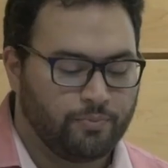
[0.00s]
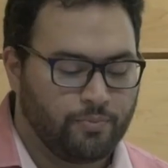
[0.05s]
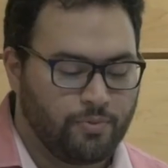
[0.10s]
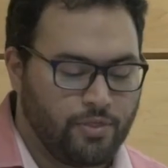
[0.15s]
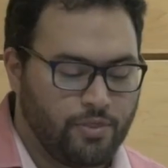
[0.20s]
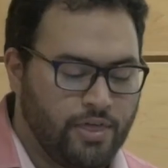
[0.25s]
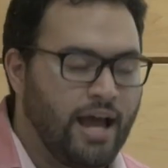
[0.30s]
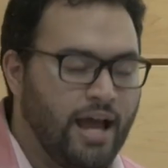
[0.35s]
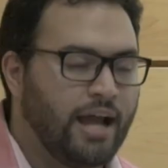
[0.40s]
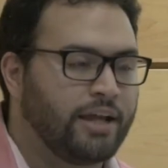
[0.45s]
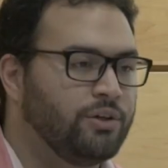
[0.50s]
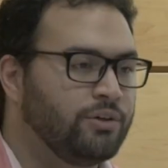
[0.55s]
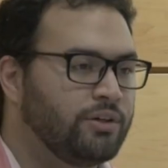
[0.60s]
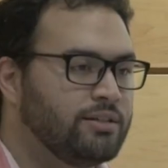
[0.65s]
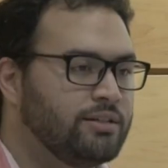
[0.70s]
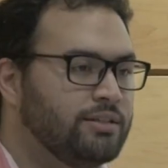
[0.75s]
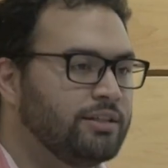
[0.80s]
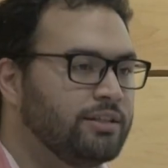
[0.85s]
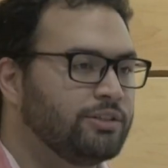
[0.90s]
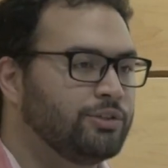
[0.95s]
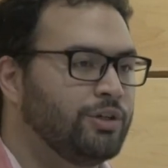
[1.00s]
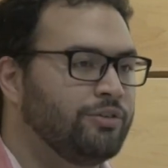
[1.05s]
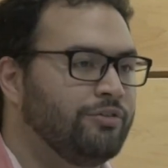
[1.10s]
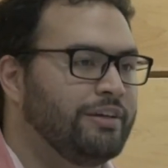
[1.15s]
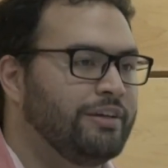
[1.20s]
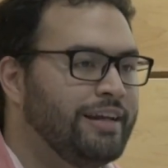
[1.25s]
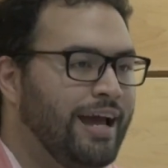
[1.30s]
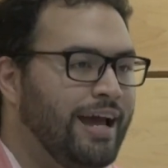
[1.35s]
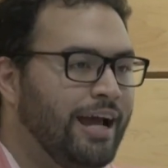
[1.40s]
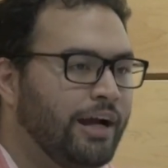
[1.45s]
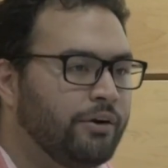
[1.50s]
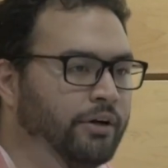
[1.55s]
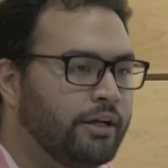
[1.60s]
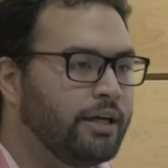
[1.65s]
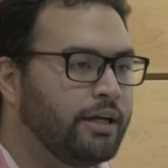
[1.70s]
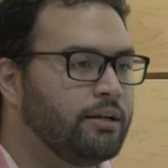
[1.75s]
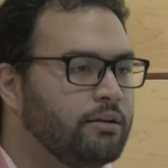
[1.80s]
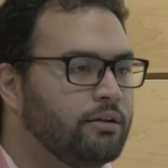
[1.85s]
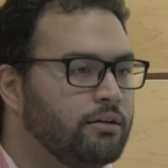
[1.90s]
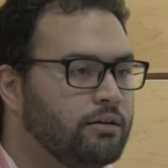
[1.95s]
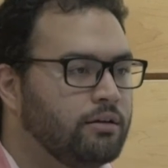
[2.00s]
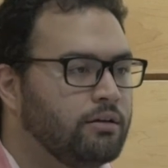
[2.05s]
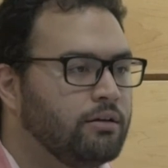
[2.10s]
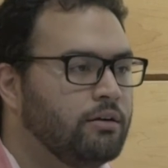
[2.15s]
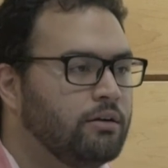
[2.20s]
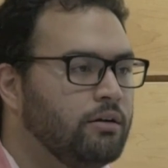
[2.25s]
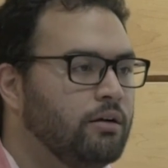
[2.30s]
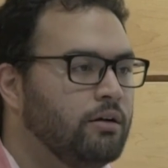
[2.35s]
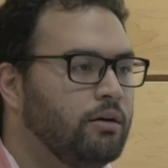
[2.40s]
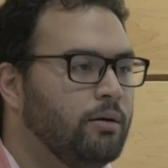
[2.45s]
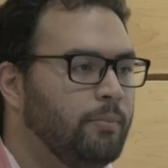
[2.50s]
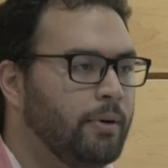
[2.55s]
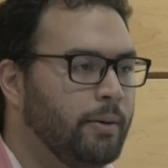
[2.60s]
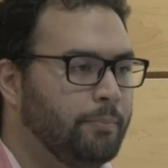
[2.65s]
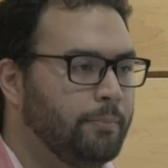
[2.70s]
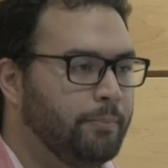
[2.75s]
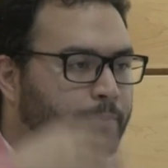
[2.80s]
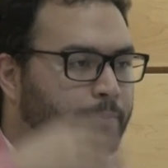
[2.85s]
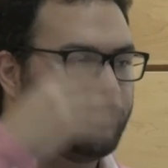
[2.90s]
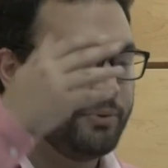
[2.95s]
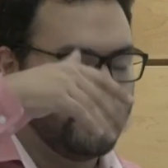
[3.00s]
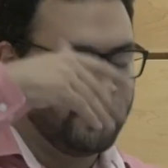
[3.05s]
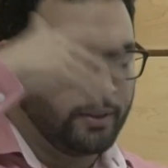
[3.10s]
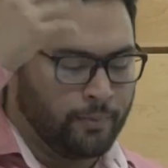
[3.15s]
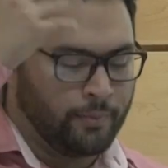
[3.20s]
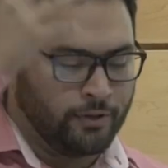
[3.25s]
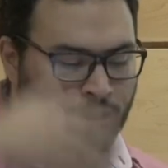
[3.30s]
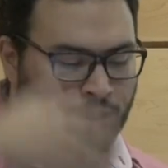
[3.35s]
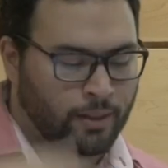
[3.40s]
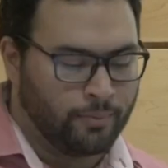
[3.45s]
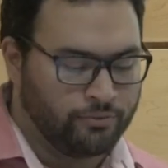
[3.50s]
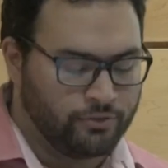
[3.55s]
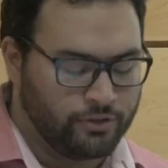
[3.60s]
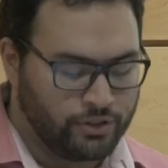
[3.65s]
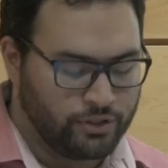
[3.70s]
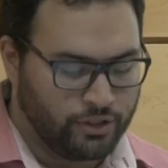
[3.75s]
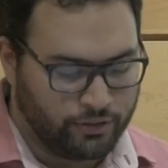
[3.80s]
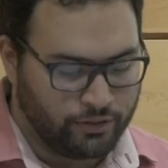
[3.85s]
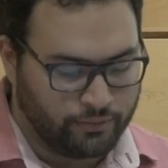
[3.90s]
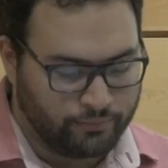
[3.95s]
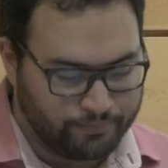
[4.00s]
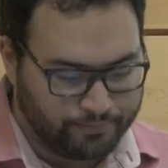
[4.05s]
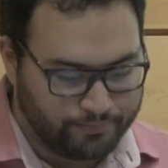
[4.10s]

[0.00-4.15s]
that you can see sort of in aggregate by putting them on top of each other.